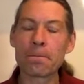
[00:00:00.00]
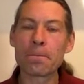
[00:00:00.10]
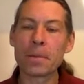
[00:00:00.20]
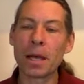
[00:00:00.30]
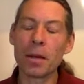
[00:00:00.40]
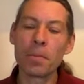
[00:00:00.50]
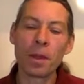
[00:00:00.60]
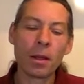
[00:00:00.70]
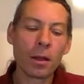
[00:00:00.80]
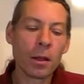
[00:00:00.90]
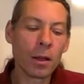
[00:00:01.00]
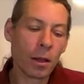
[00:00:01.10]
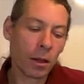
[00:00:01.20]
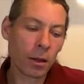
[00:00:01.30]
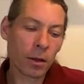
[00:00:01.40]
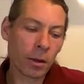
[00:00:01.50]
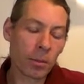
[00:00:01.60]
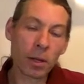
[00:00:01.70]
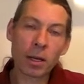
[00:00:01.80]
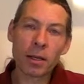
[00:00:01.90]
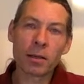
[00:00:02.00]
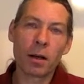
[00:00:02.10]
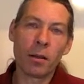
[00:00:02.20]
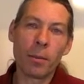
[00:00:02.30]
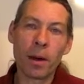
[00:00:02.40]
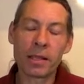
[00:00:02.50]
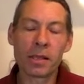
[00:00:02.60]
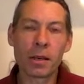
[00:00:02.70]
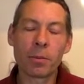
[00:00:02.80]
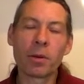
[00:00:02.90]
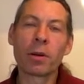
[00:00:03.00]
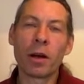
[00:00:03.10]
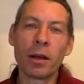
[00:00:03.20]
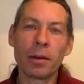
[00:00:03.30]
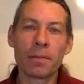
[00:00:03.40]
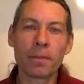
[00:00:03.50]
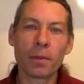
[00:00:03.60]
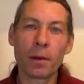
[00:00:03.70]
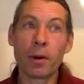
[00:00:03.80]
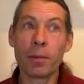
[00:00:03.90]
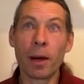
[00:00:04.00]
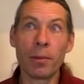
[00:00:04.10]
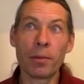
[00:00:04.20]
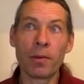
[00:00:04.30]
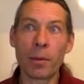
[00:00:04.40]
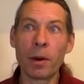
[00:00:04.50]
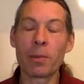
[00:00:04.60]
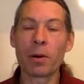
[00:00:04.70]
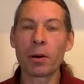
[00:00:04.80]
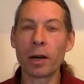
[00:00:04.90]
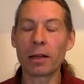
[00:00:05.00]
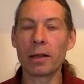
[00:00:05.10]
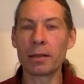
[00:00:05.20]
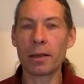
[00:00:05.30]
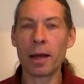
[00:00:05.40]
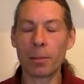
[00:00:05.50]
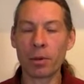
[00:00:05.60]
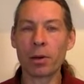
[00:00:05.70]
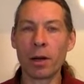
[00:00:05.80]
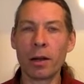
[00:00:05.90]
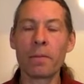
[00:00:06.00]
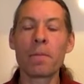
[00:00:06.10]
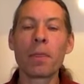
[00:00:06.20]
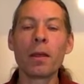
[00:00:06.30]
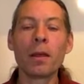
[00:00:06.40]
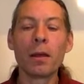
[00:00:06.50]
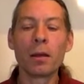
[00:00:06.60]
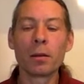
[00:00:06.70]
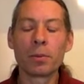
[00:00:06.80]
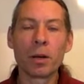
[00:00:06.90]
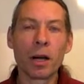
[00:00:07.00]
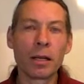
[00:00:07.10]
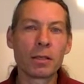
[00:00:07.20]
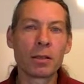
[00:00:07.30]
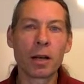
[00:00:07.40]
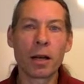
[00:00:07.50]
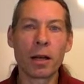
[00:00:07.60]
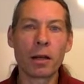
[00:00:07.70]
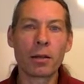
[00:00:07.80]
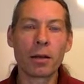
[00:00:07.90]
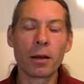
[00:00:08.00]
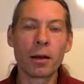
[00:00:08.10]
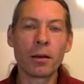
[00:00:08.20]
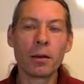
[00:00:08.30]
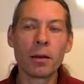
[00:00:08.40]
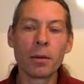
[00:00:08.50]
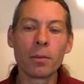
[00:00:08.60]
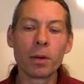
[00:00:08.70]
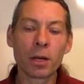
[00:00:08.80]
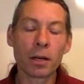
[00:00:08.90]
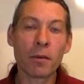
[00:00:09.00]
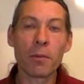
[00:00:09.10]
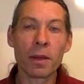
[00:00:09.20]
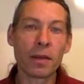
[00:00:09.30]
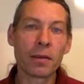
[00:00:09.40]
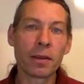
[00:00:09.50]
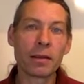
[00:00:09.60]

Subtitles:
Okay? There's a book, it's called the Matsya Purana, if I remember correctly, it's in that Purana. The Puranas are kind of like the book of myths and